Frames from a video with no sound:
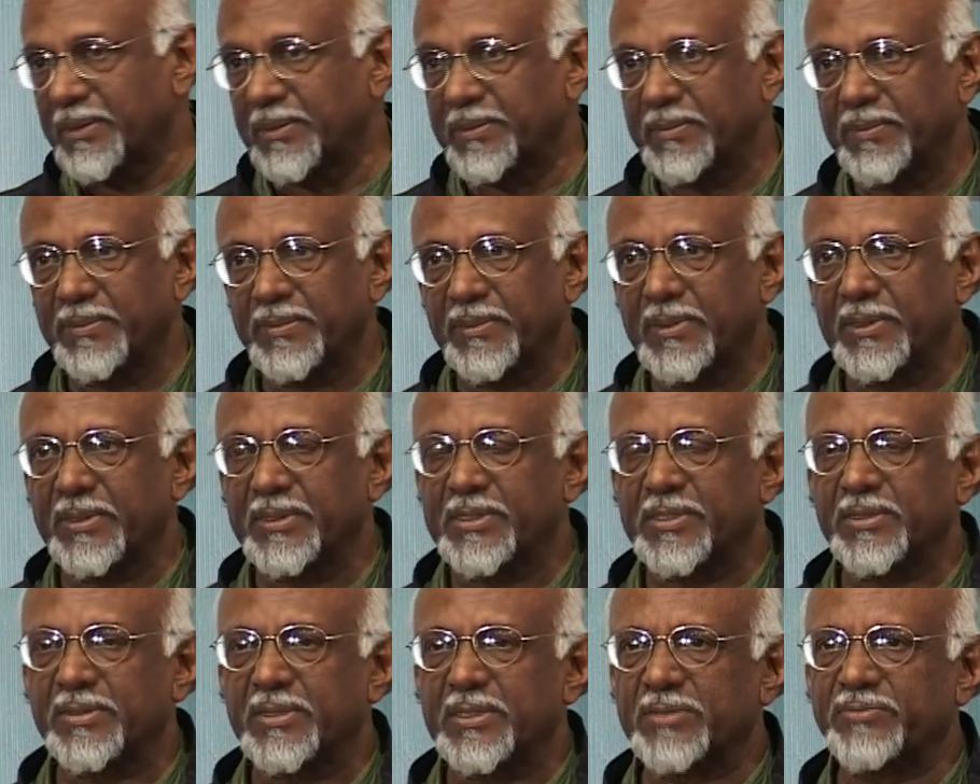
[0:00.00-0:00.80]

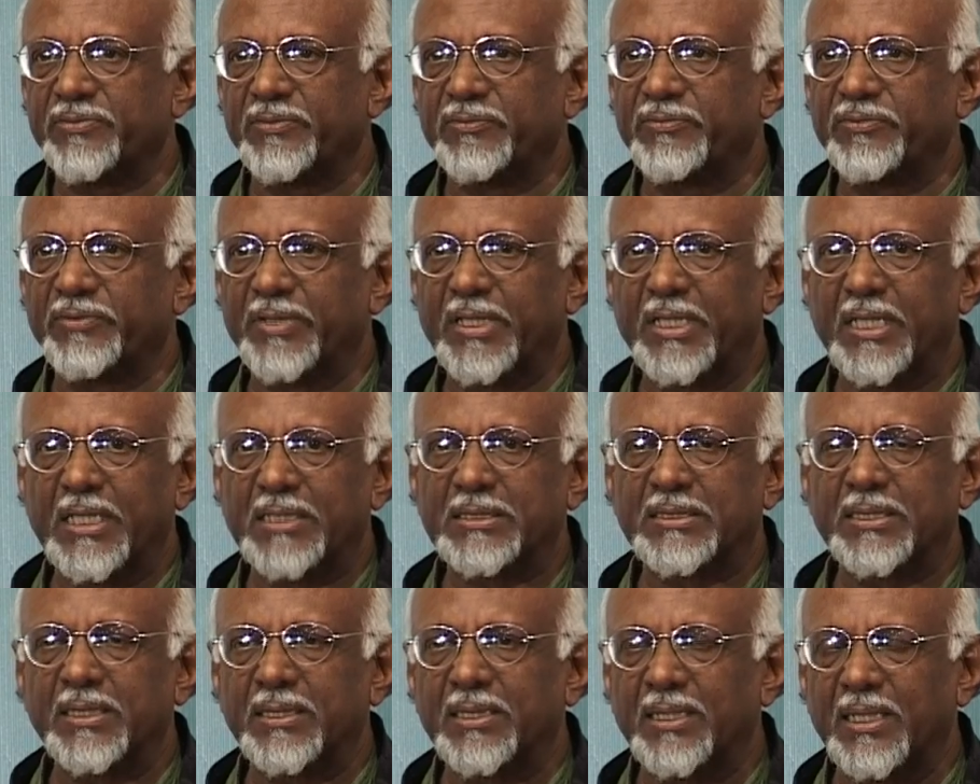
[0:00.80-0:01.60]
This
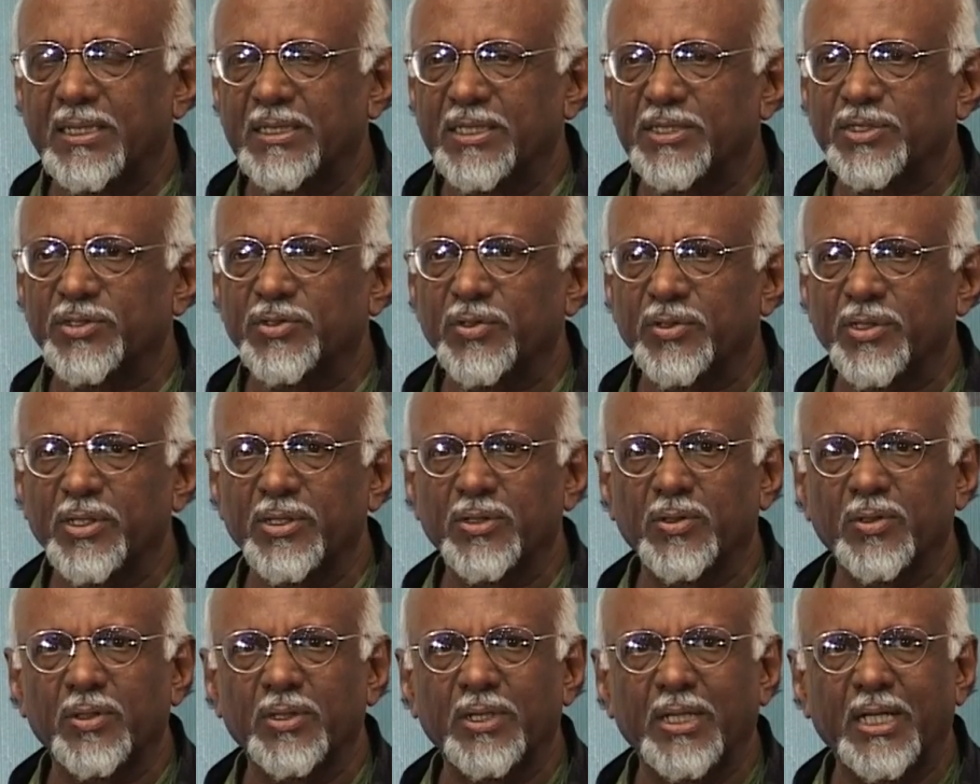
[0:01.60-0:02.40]
fantastic art
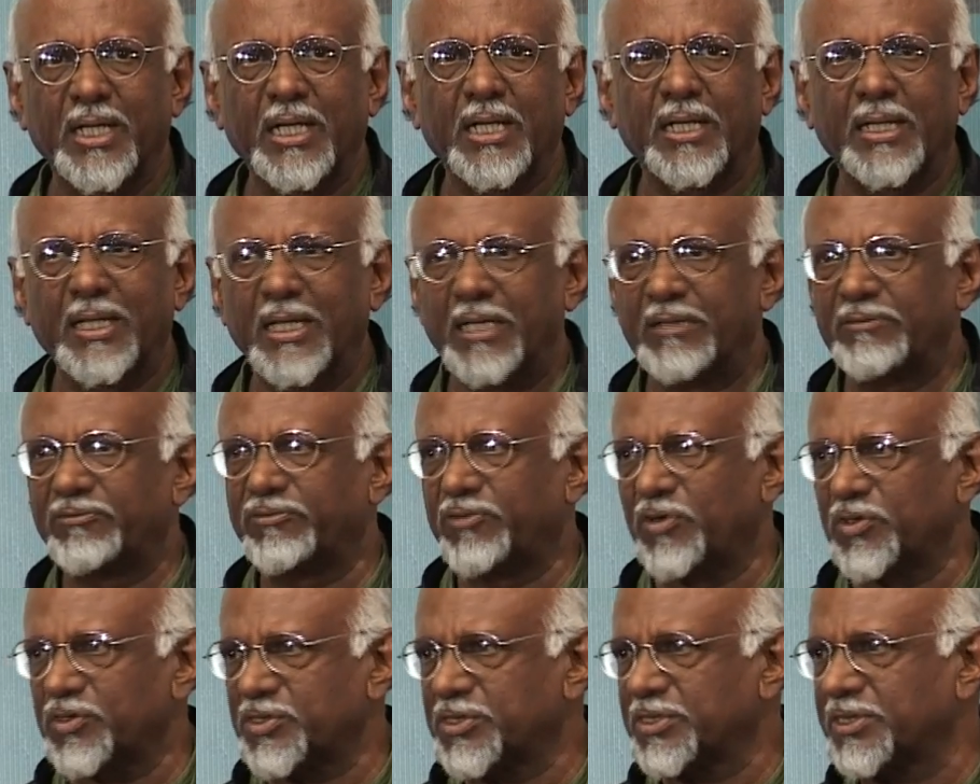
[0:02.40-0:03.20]
historian called Hal
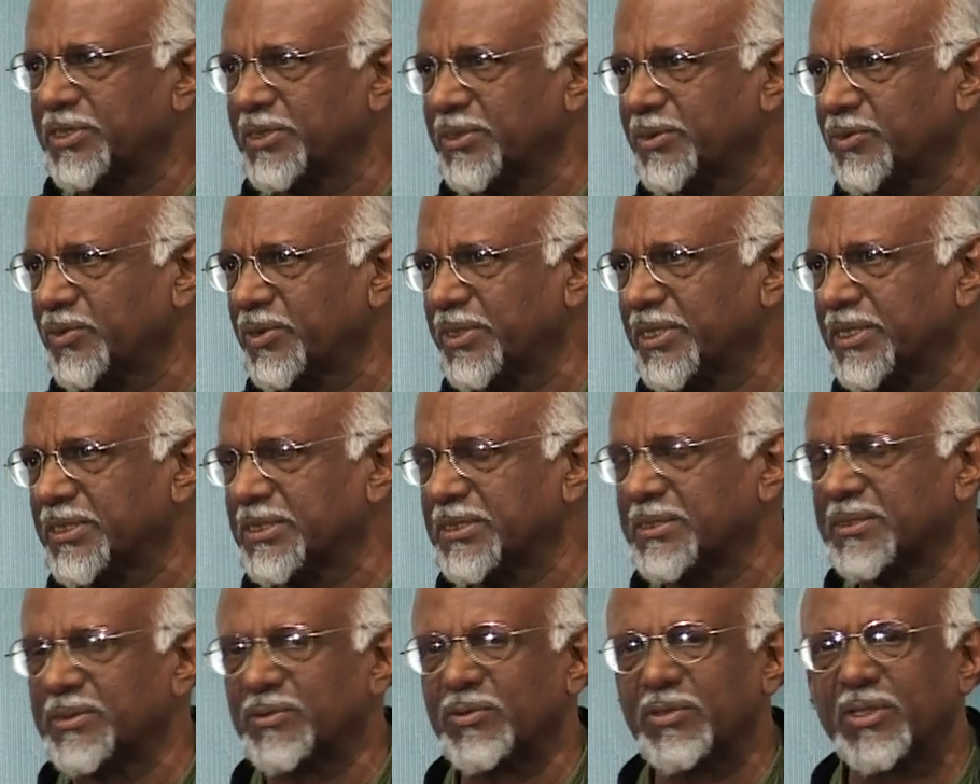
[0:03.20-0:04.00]
Foster, who
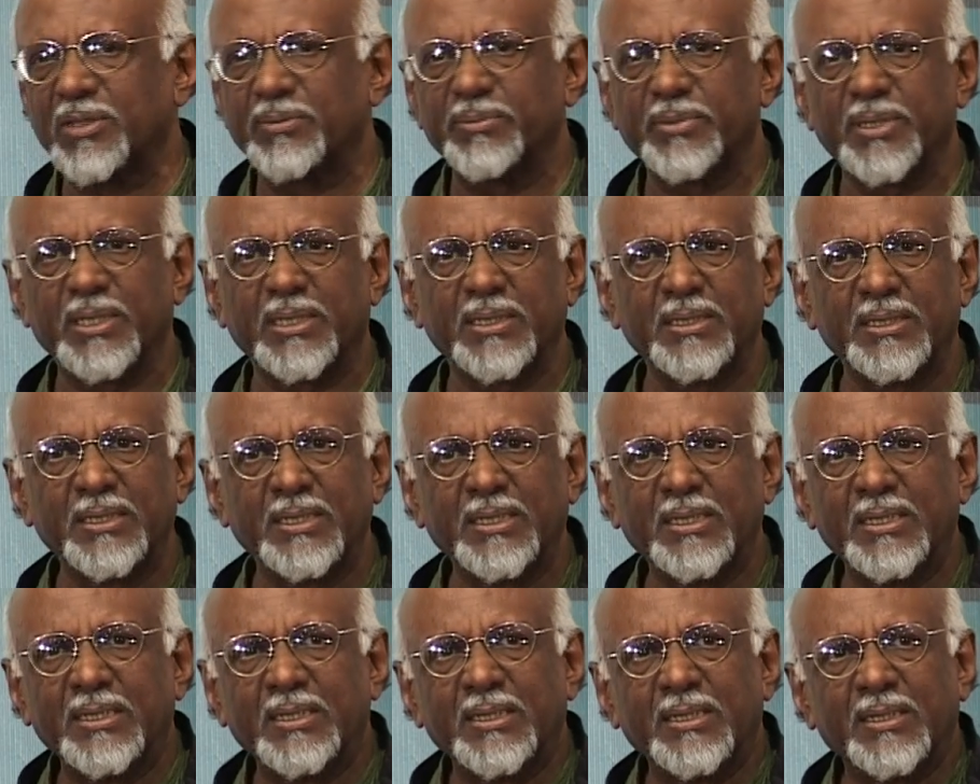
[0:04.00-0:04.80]
teaches in Columbia,
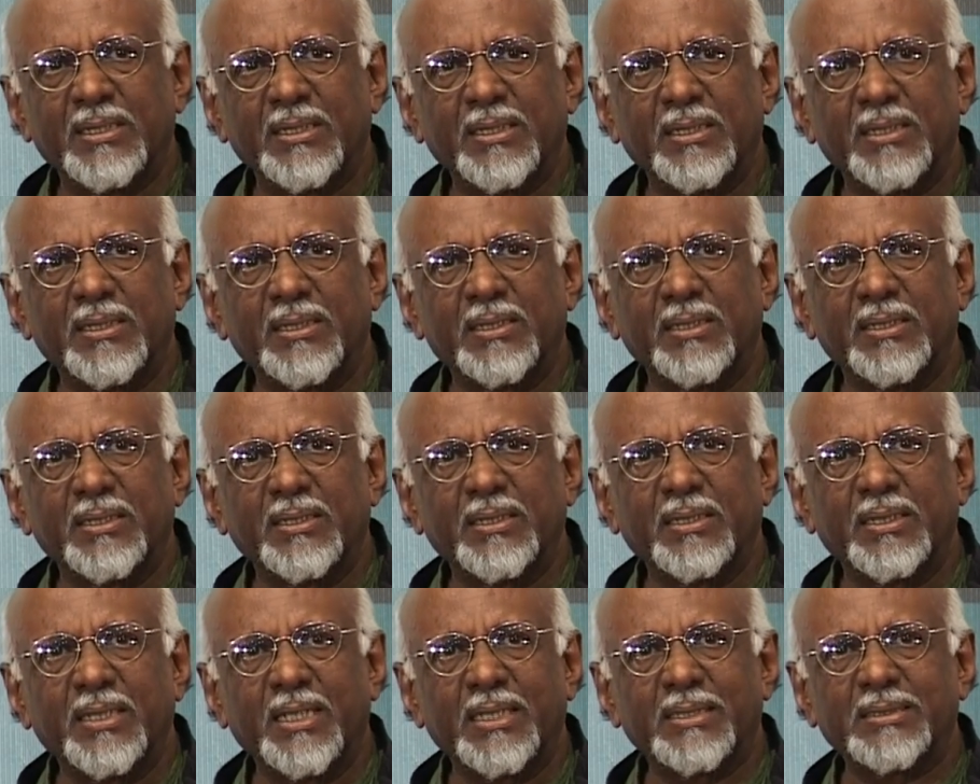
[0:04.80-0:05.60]

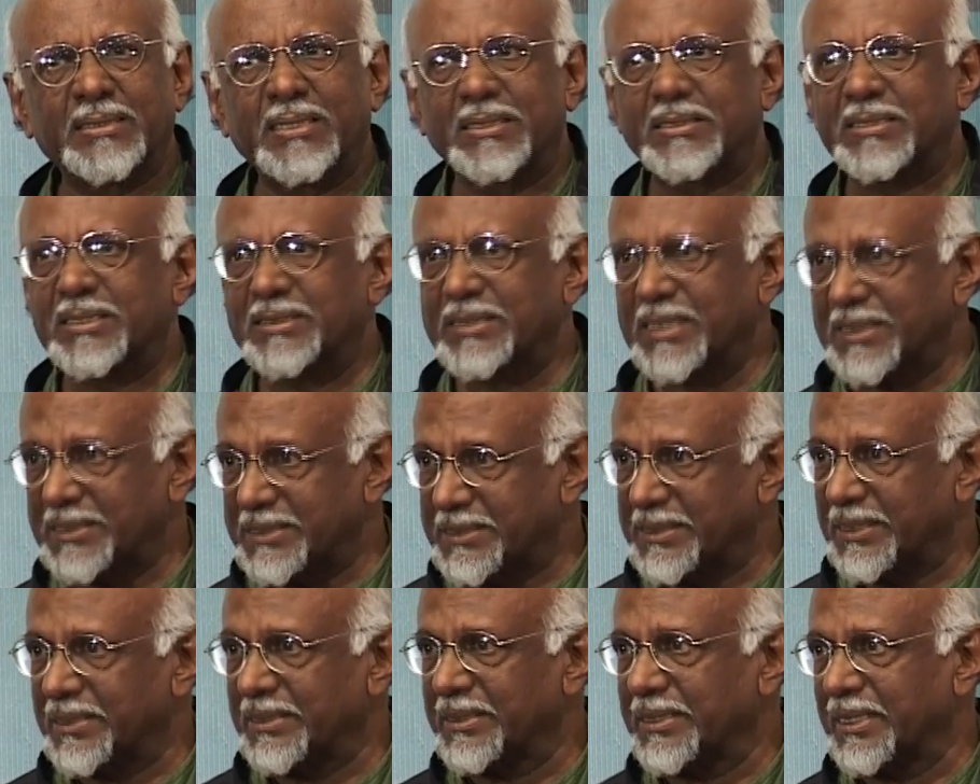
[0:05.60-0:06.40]
has
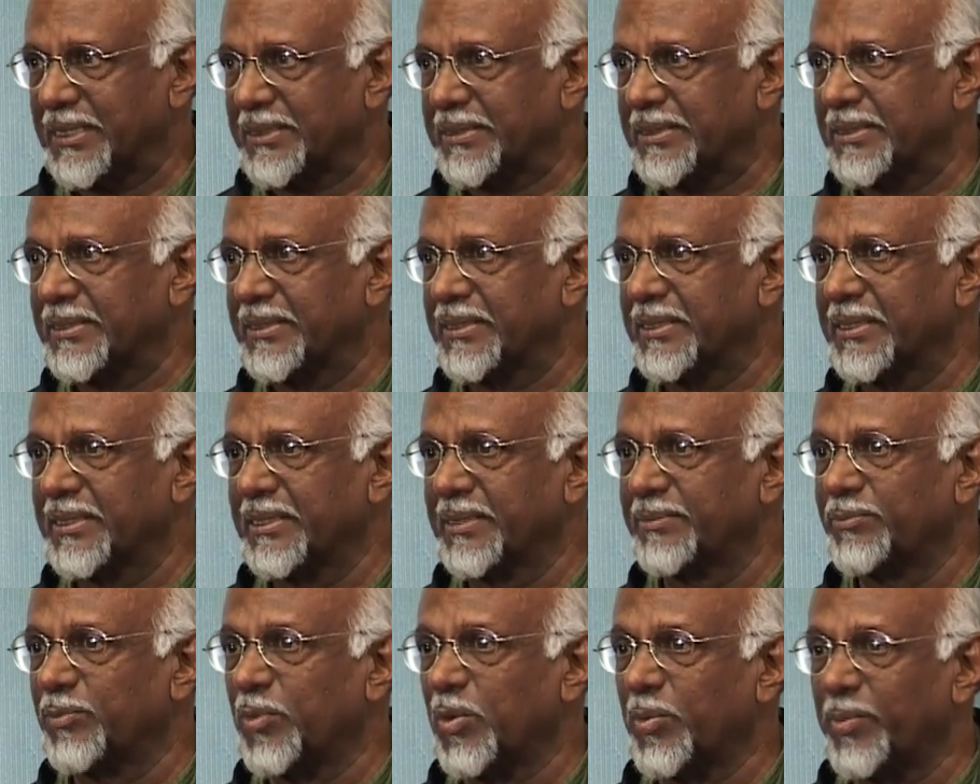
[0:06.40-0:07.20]
suggested that
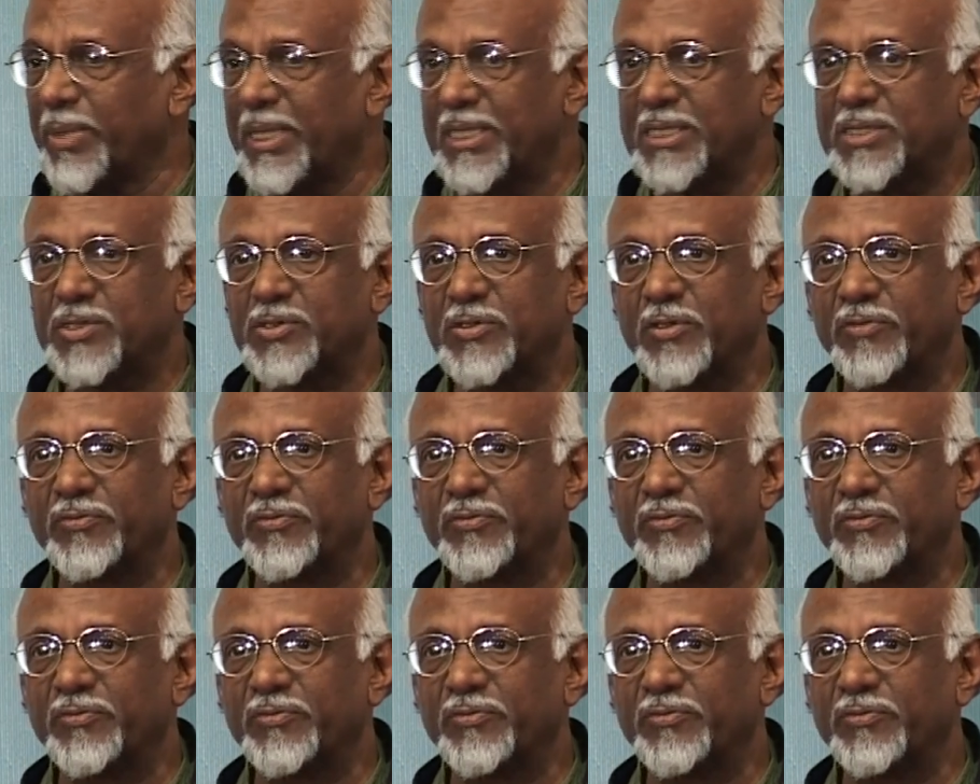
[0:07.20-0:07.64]
in moments